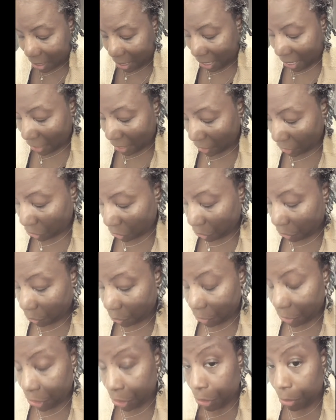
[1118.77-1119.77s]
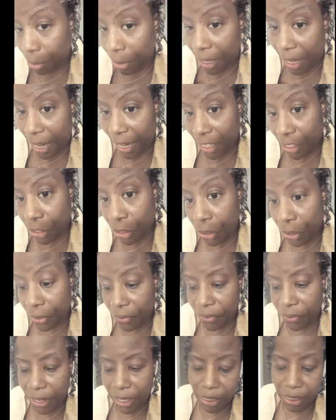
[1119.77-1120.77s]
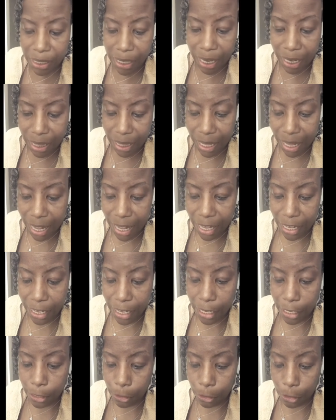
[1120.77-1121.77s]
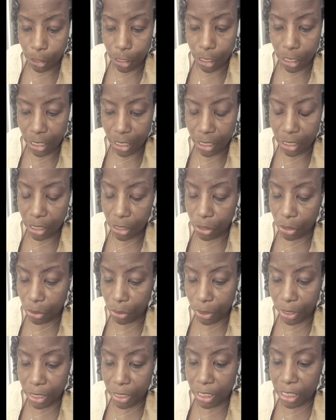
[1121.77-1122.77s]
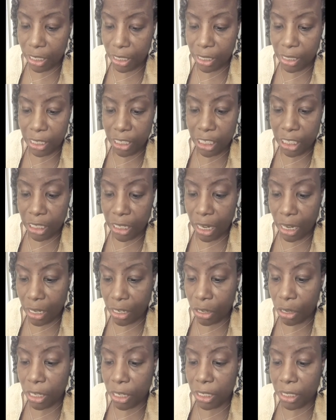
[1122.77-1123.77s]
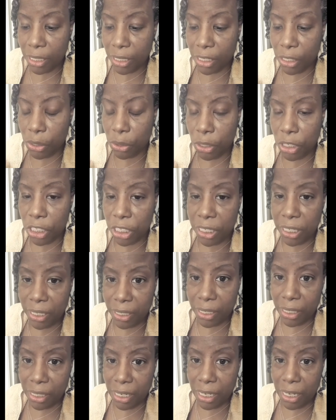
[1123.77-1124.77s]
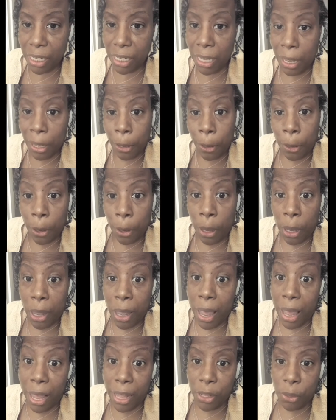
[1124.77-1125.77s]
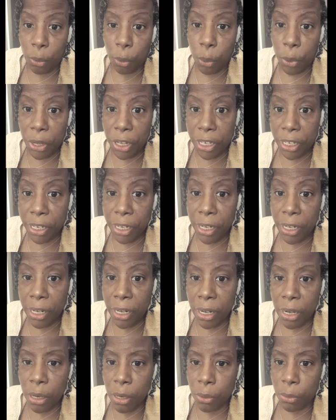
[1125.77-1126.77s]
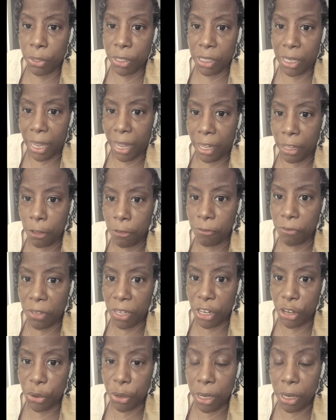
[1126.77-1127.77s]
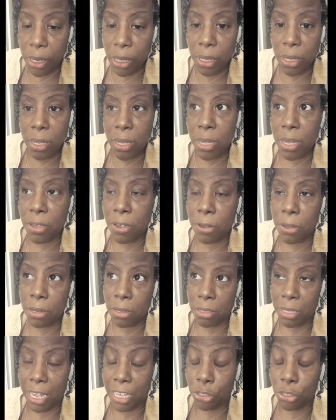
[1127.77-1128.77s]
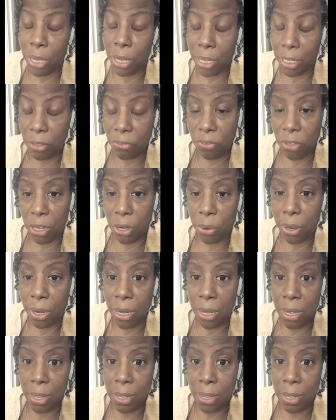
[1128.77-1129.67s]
And so when you apply it to your face like that, and you can do it you can just do the chia seed, add the water with the aloe vera, natural aloe vera,